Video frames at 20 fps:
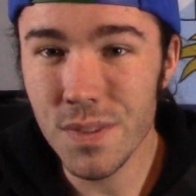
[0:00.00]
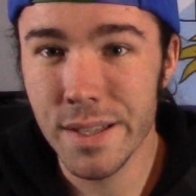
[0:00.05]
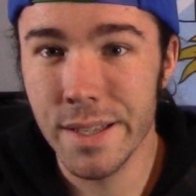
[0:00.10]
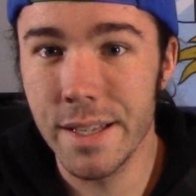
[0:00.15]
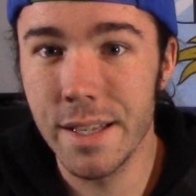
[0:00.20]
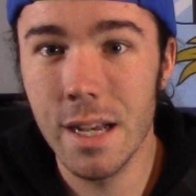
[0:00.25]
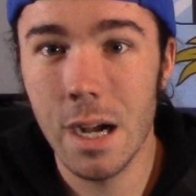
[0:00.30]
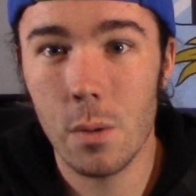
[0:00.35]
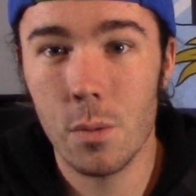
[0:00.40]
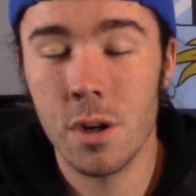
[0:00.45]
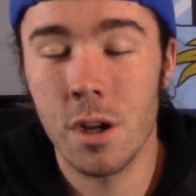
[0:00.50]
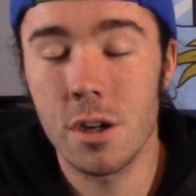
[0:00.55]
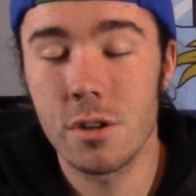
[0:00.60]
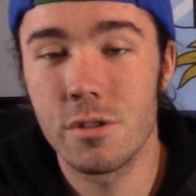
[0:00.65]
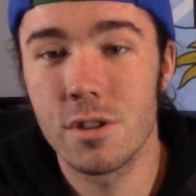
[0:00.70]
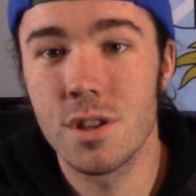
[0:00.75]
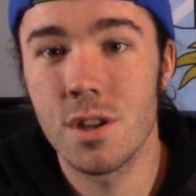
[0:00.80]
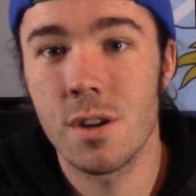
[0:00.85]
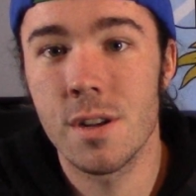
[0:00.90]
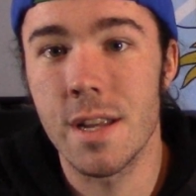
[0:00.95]
He got
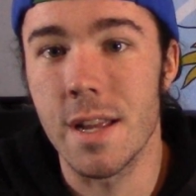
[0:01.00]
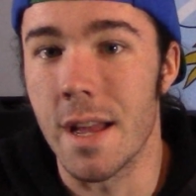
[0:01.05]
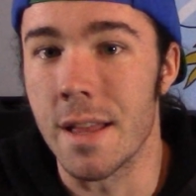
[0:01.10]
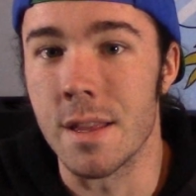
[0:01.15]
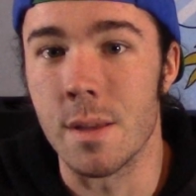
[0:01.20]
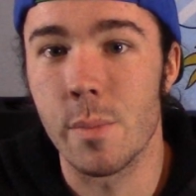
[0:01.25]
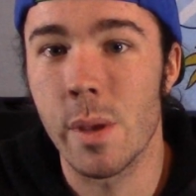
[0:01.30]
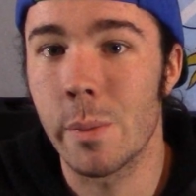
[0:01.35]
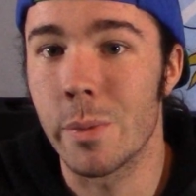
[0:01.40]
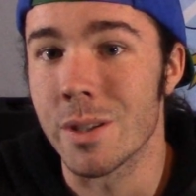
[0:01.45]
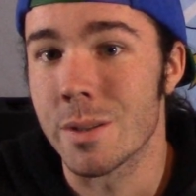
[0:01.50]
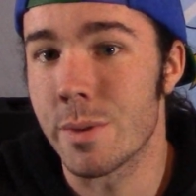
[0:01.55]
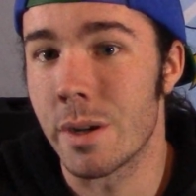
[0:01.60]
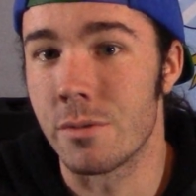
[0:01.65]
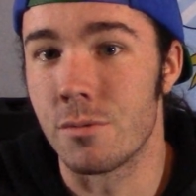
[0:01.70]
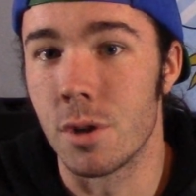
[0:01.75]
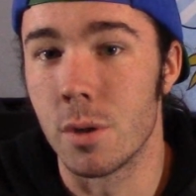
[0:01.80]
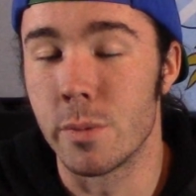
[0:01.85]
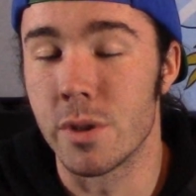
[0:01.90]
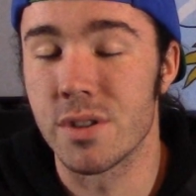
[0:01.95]
100s on it, and then people
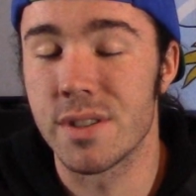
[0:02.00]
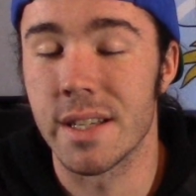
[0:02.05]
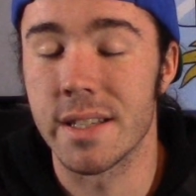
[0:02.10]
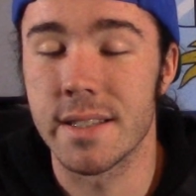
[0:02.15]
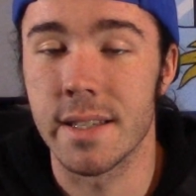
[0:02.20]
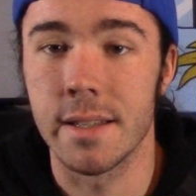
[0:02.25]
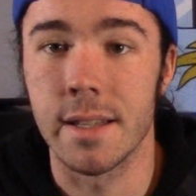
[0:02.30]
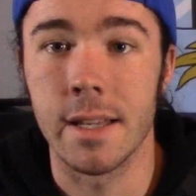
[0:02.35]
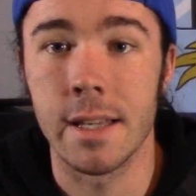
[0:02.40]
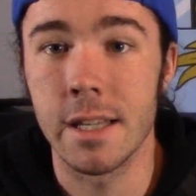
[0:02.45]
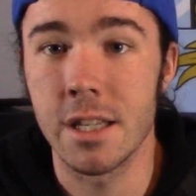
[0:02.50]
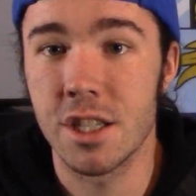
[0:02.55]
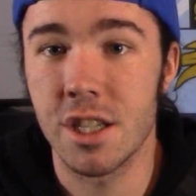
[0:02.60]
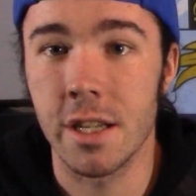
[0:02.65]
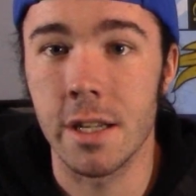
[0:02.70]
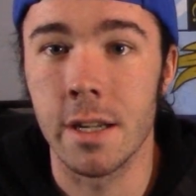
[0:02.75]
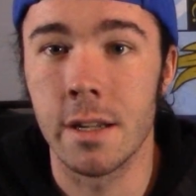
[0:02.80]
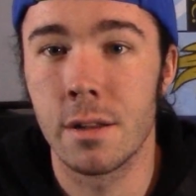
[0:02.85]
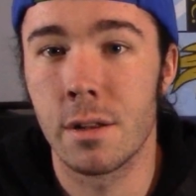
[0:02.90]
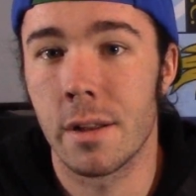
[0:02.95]
spread rumors that said that he
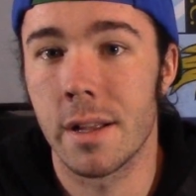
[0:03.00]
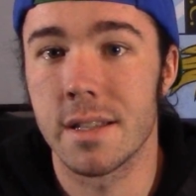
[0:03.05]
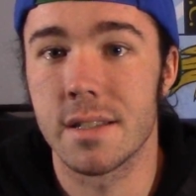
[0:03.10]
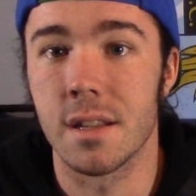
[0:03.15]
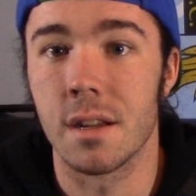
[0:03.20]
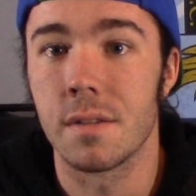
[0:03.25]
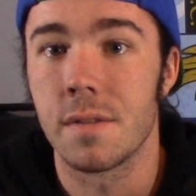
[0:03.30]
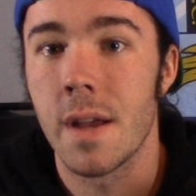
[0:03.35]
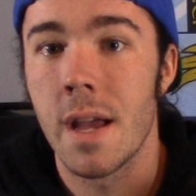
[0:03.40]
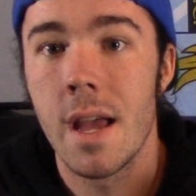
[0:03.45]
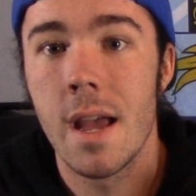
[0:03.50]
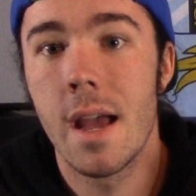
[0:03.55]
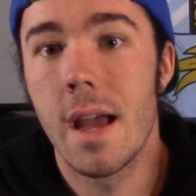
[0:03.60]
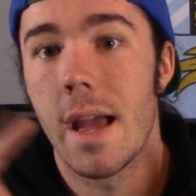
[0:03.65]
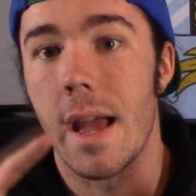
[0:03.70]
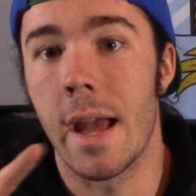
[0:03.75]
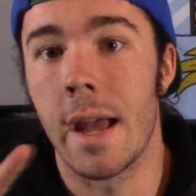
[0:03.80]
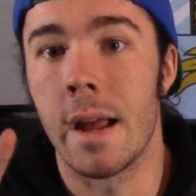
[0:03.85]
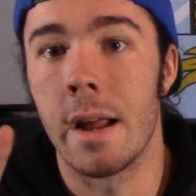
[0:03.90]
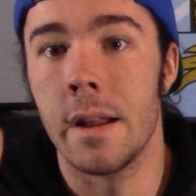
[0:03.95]
cheated and all that stuff.
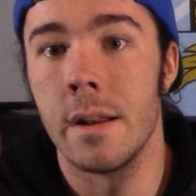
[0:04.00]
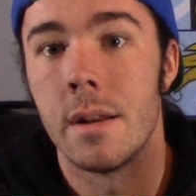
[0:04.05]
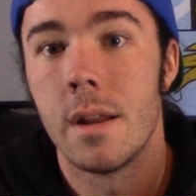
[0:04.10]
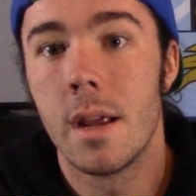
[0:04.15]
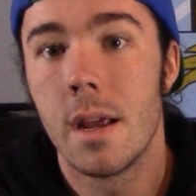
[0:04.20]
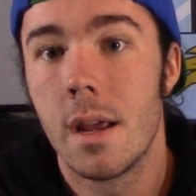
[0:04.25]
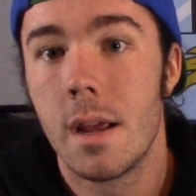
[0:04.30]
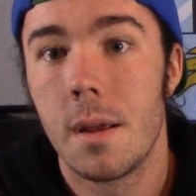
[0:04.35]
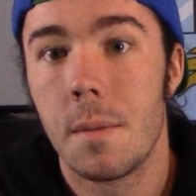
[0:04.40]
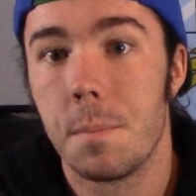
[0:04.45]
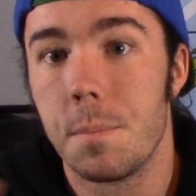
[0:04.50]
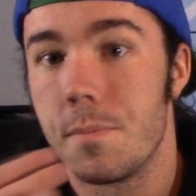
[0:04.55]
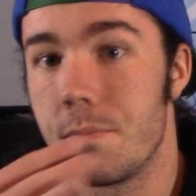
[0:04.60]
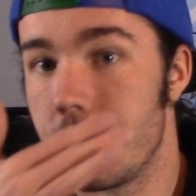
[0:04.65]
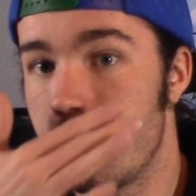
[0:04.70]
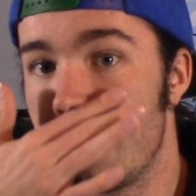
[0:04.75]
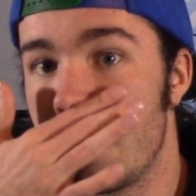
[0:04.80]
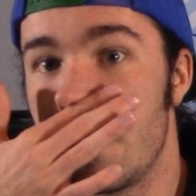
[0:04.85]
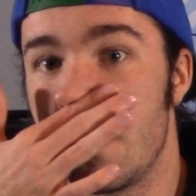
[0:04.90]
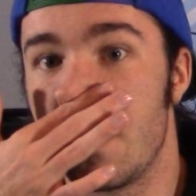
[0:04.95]
And,
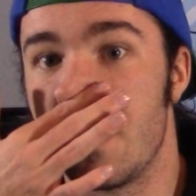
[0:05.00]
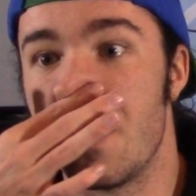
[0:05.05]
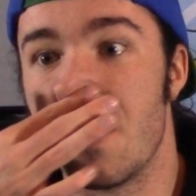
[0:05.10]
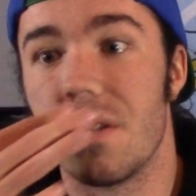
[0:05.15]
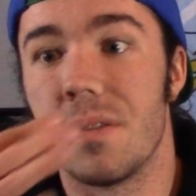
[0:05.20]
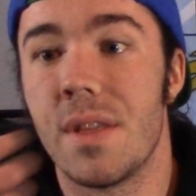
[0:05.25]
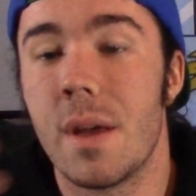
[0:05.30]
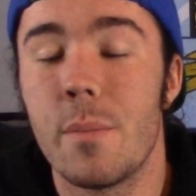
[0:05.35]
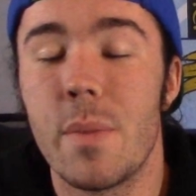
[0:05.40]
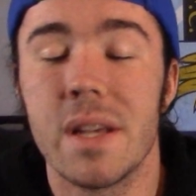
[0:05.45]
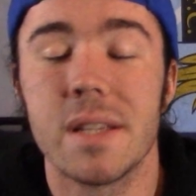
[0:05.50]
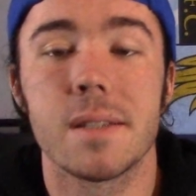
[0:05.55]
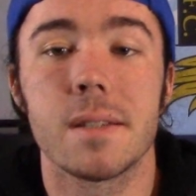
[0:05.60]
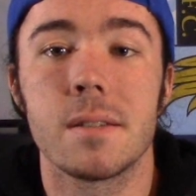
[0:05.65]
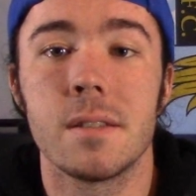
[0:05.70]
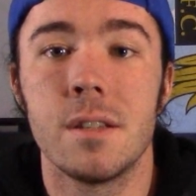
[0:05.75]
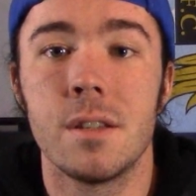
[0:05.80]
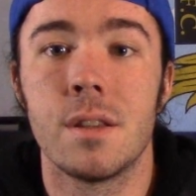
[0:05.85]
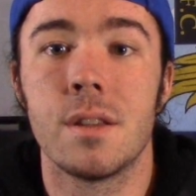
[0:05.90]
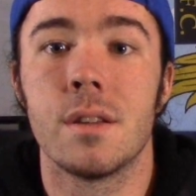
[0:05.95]
you know, then
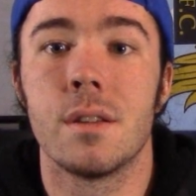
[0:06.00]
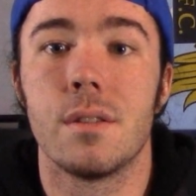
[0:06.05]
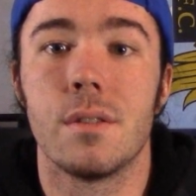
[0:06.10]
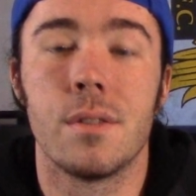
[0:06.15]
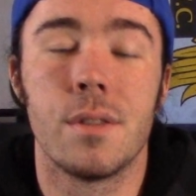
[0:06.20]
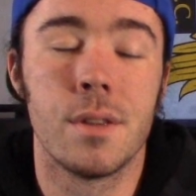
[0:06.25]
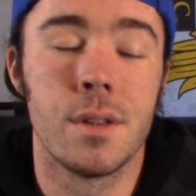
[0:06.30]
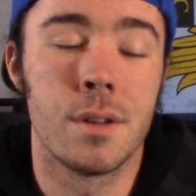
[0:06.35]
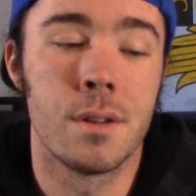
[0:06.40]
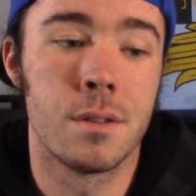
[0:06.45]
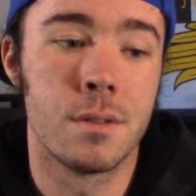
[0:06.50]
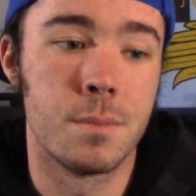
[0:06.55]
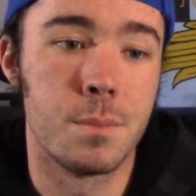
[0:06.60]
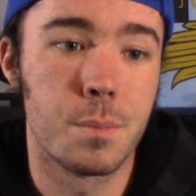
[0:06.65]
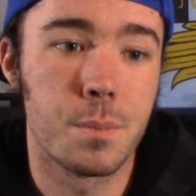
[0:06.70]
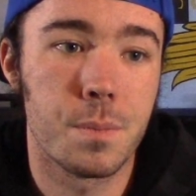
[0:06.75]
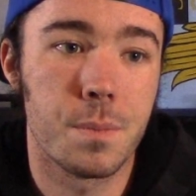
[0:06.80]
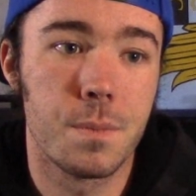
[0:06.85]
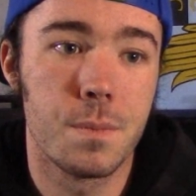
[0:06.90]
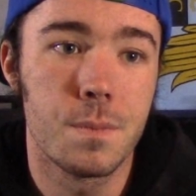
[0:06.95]
basically
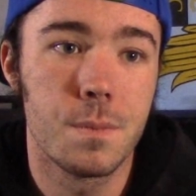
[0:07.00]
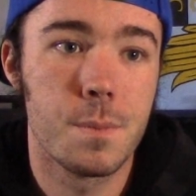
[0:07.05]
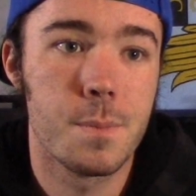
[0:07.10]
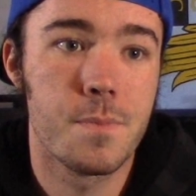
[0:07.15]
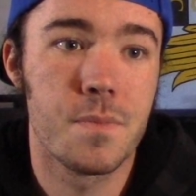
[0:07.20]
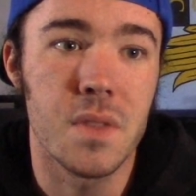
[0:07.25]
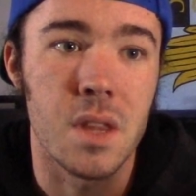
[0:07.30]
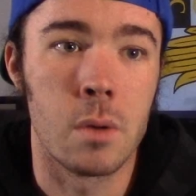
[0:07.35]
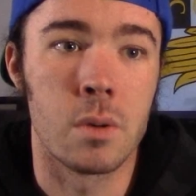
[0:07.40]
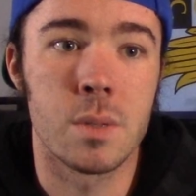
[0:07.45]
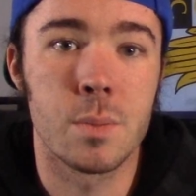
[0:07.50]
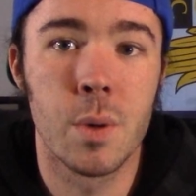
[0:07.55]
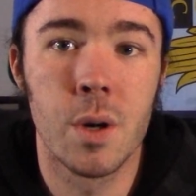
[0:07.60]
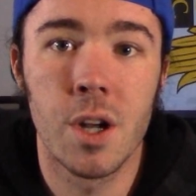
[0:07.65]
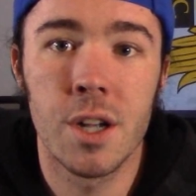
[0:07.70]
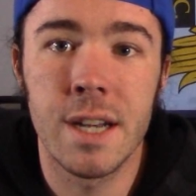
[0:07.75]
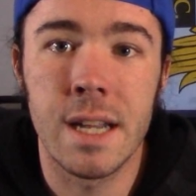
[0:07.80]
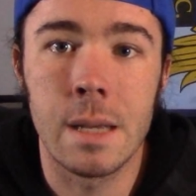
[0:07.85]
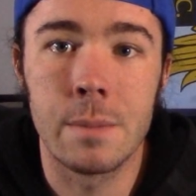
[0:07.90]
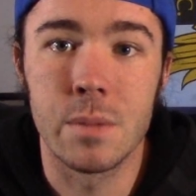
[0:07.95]
it was put
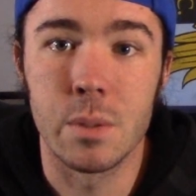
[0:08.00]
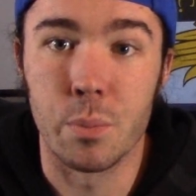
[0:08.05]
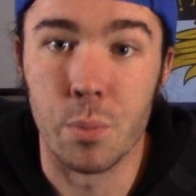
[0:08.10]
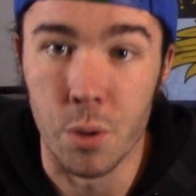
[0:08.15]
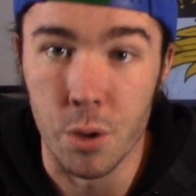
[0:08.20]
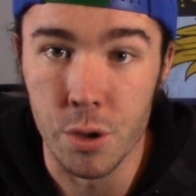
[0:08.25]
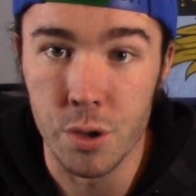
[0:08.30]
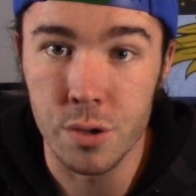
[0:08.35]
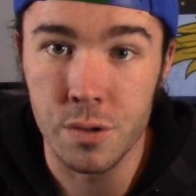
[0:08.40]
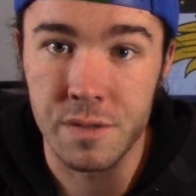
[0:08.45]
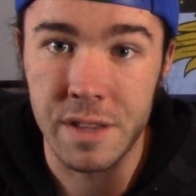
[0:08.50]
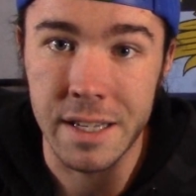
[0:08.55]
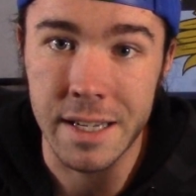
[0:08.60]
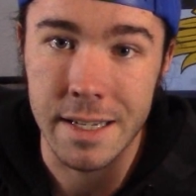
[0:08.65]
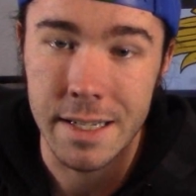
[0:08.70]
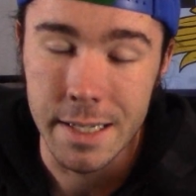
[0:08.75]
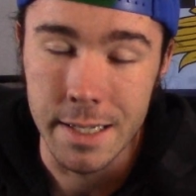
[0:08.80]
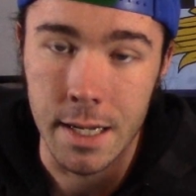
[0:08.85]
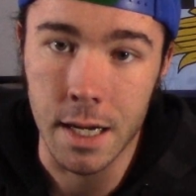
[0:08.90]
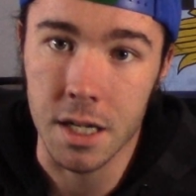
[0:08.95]
on him to prove that
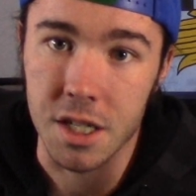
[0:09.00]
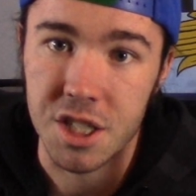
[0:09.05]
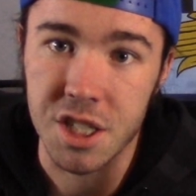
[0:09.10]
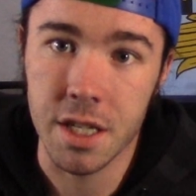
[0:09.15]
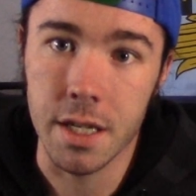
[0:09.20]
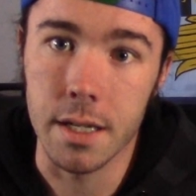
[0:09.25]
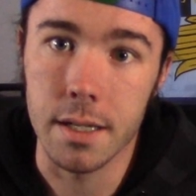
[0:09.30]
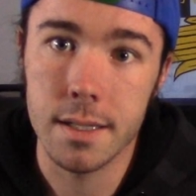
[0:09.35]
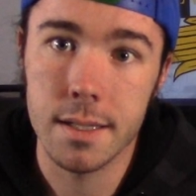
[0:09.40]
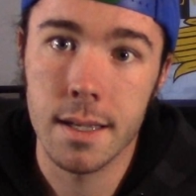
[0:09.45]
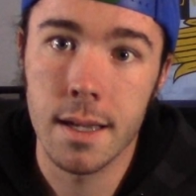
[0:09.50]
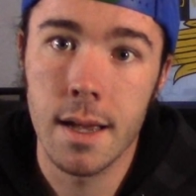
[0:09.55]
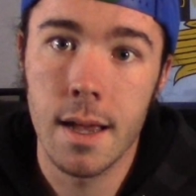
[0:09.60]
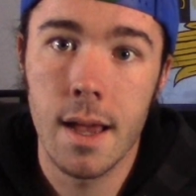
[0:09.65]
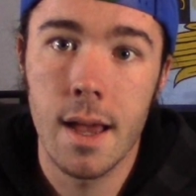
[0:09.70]
he did not cheat.